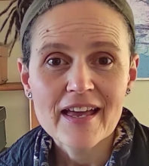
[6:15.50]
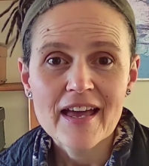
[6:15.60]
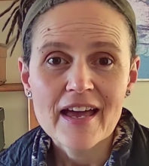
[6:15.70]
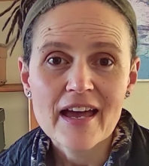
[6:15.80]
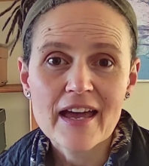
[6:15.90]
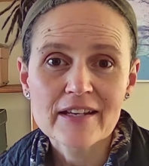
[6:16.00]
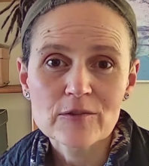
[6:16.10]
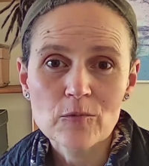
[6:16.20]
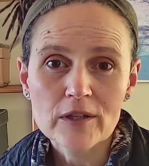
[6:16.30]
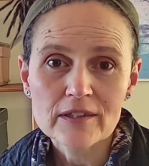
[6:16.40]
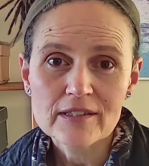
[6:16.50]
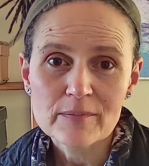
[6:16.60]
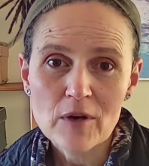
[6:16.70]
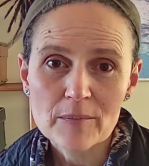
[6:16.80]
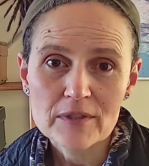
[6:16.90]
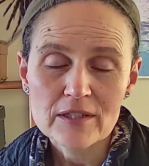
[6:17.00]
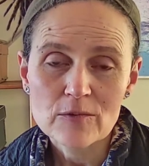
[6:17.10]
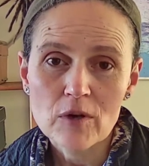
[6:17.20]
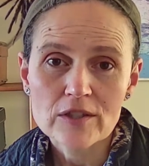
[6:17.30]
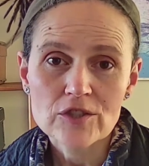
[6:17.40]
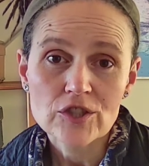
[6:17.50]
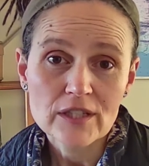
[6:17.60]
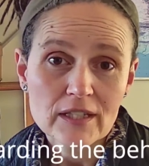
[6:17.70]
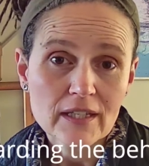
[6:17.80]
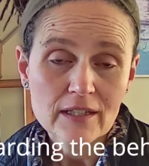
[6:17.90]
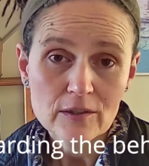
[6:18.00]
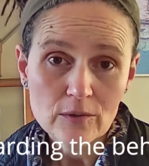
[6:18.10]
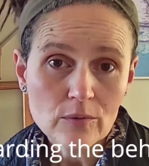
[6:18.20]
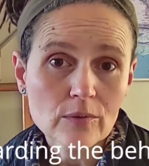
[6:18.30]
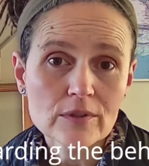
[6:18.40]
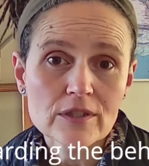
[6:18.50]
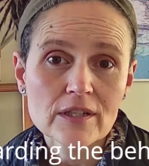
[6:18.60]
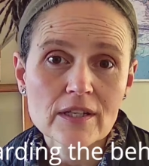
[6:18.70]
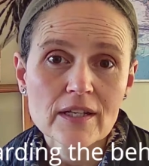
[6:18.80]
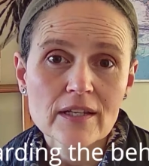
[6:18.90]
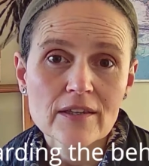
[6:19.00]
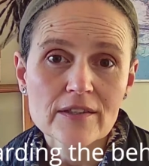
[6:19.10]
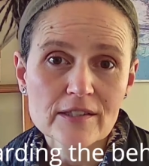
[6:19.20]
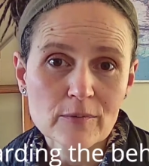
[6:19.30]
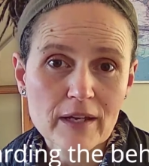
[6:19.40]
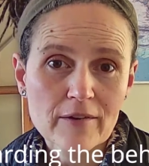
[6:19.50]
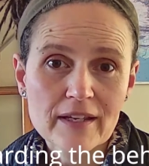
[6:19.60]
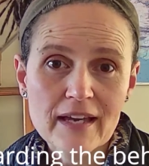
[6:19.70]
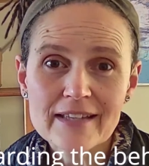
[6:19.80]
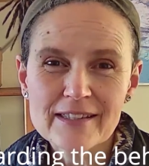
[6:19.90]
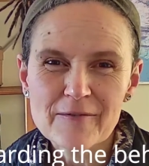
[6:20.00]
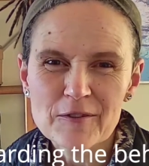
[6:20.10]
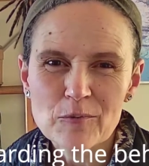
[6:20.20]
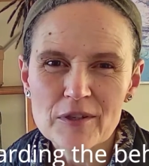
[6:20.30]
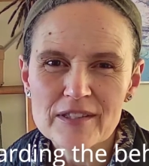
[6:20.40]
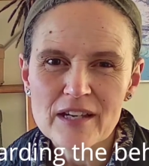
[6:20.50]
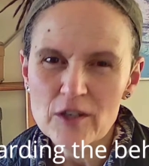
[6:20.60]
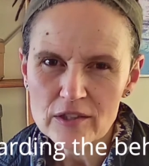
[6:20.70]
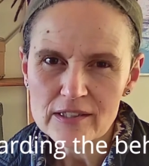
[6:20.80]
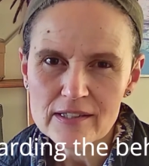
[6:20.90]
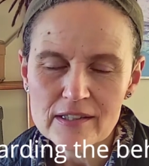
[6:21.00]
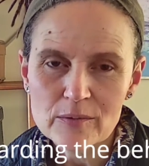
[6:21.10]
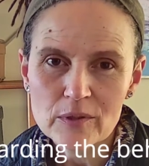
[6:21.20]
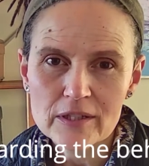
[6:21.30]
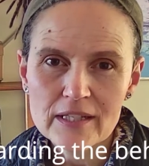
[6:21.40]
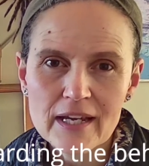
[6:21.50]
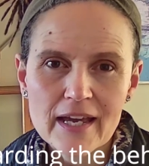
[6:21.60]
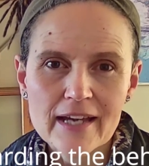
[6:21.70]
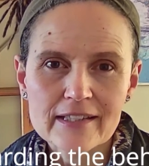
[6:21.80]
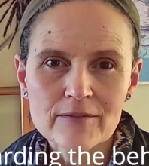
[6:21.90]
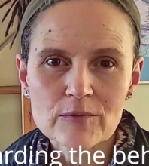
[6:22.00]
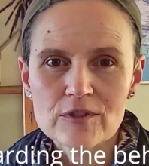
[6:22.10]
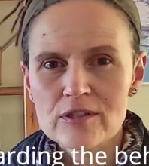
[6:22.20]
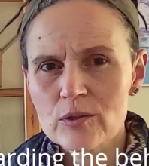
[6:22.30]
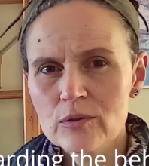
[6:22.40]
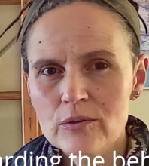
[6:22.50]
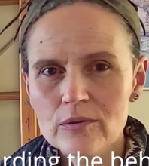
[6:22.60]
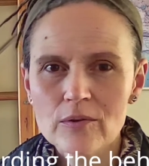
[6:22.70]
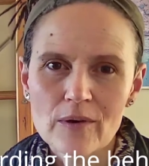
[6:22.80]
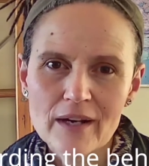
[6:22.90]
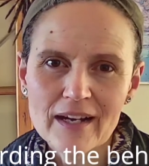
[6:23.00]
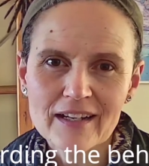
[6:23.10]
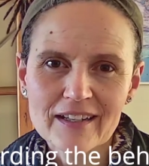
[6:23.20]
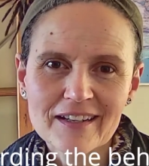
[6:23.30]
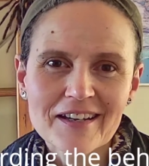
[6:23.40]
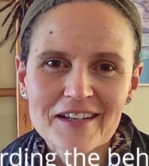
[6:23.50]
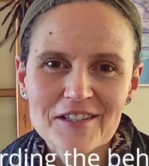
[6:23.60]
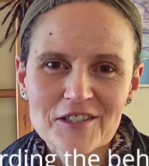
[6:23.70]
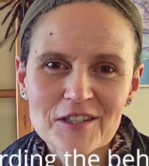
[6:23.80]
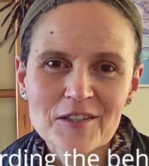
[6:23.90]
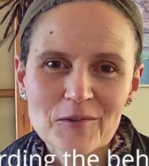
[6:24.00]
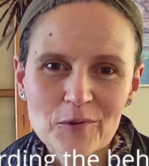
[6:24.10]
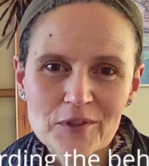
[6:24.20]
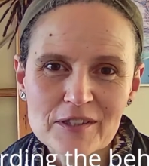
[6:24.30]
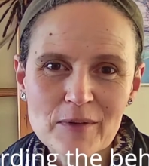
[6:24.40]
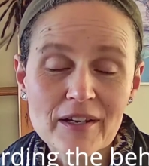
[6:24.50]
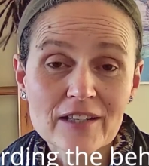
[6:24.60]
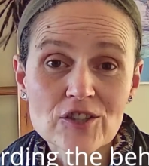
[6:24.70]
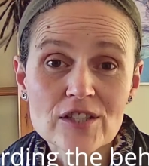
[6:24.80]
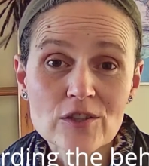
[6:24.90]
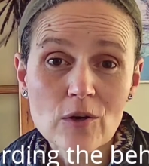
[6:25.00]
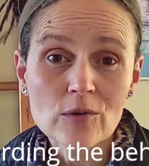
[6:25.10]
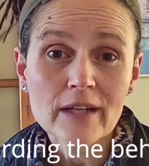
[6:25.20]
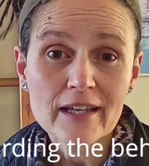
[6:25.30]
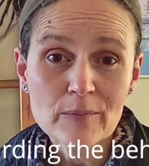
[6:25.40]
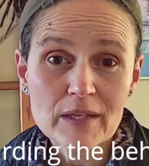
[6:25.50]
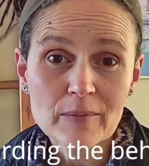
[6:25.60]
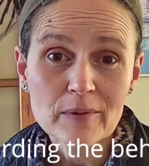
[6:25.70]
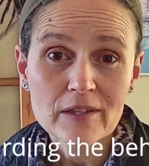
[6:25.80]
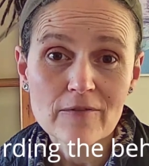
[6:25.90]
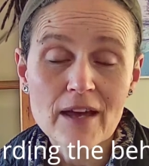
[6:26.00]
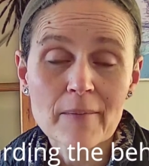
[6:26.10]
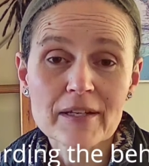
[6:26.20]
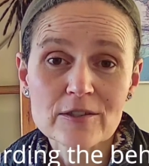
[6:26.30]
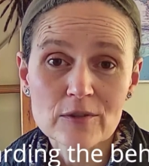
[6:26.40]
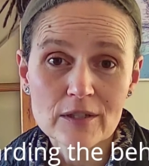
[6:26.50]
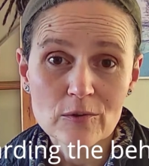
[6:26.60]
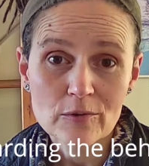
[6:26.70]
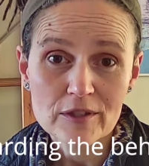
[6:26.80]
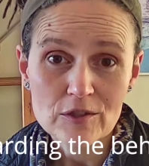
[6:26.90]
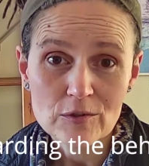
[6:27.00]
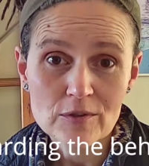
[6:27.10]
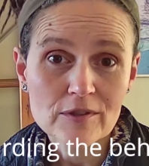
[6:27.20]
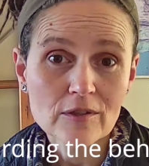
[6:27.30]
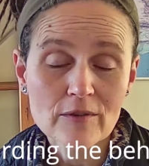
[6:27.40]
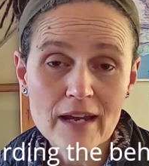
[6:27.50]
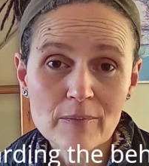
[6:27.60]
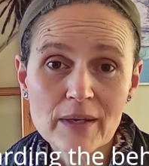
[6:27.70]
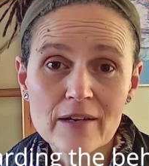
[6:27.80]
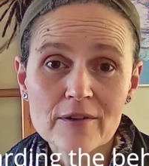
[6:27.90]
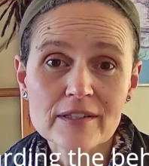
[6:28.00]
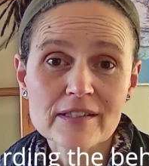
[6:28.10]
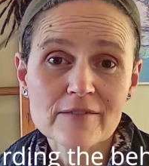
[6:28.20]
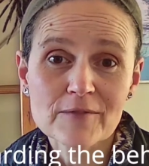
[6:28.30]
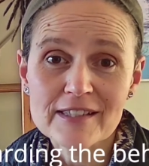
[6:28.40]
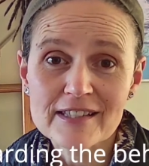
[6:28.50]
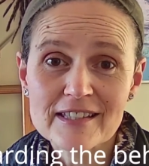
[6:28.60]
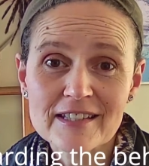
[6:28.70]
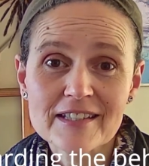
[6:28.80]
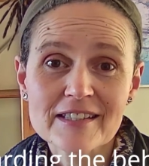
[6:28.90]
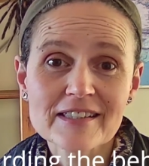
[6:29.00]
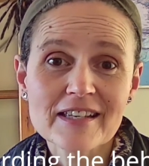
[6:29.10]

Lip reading: And what this mom did was she ignored the swearing as if it was a nonsense word, as if it was just goo or gaga. She ignored the swearing, and she told other people in the family to ignore it too. So grandparents, visitors,